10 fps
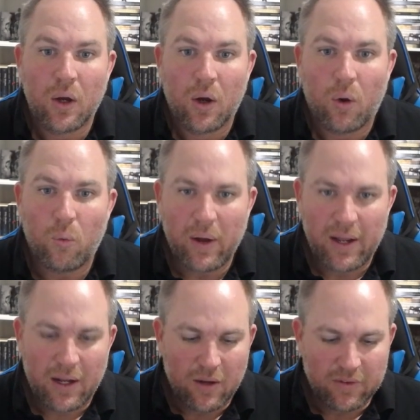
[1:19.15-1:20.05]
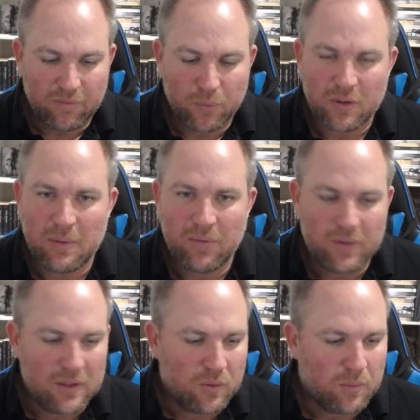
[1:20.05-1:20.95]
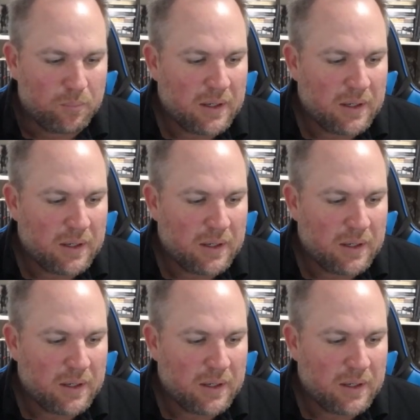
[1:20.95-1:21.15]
wow, they've put some effort into it.